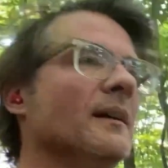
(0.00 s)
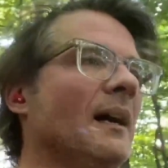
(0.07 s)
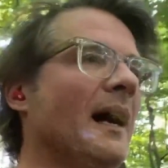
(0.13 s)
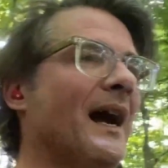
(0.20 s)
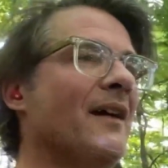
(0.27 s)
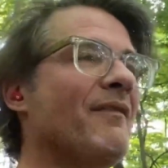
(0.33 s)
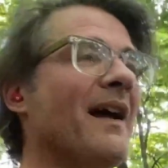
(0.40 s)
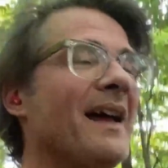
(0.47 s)

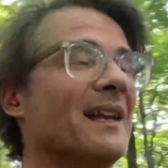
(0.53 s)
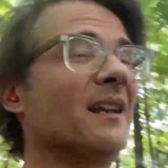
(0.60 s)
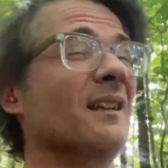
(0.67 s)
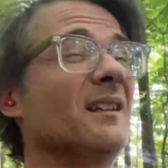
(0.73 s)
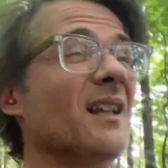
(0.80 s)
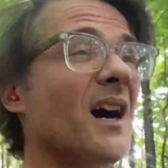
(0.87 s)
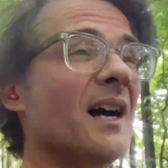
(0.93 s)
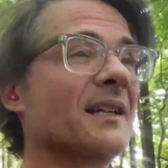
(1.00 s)
I've had a
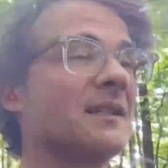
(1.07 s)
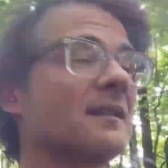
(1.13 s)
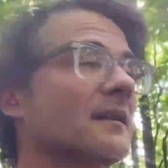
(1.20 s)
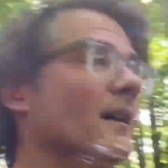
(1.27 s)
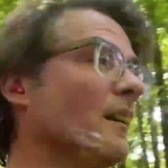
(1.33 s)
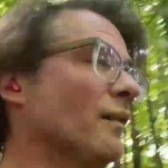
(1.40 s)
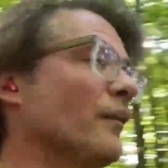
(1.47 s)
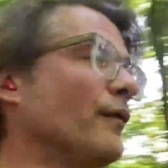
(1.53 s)
lot
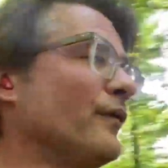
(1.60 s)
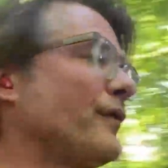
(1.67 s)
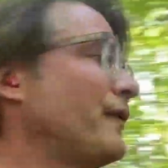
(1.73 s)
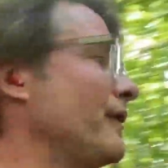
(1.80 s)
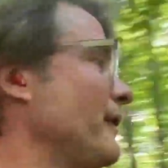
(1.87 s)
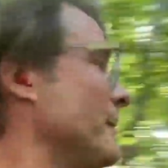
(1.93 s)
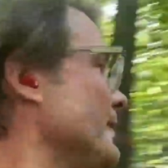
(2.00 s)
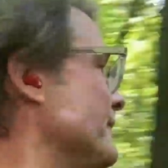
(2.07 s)
of
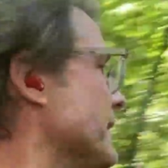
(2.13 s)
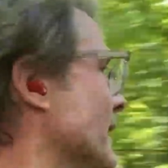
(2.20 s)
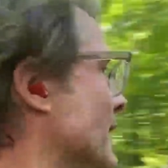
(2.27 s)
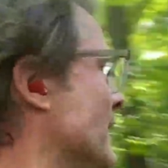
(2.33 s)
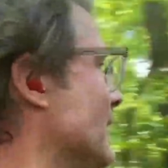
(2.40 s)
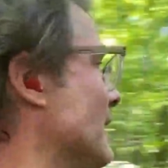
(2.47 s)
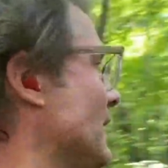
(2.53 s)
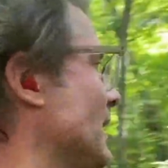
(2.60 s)

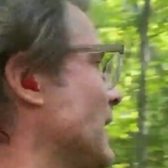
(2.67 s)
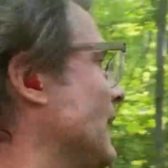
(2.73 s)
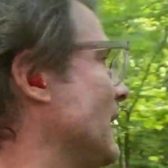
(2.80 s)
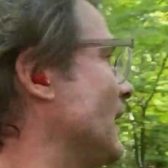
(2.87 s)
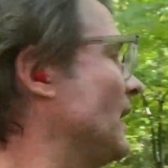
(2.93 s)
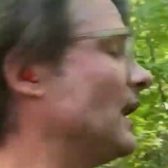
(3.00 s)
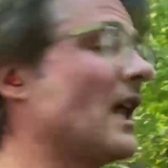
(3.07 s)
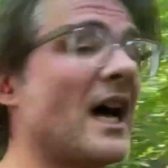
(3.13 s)

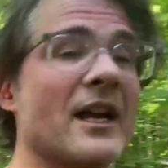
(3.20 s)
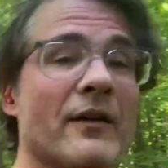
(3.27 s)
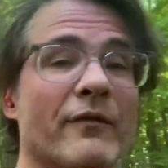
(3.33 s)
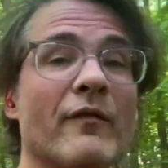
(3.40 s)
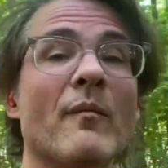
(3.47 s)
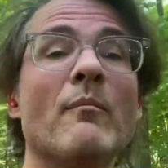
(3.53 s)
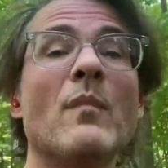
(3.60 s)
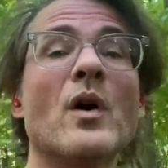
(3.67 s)

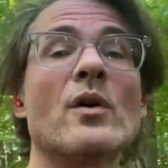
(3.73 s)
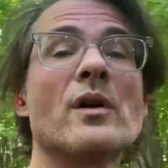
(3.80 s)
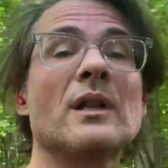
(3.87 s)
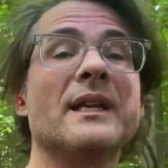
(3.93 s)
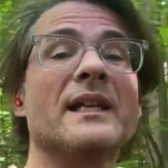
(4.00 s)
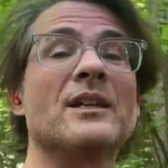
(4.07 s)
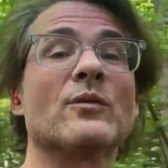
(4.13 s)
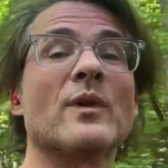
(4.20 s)

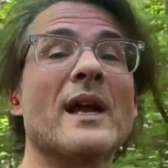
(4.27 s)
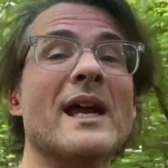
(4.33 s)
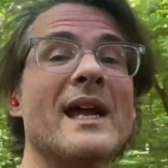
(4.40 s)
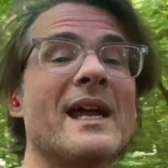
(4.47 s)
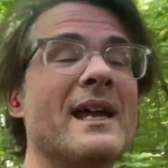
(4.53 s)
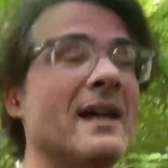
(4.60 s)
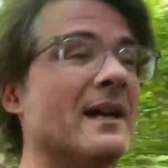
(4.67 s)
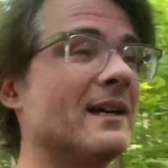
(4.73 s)
morally gray,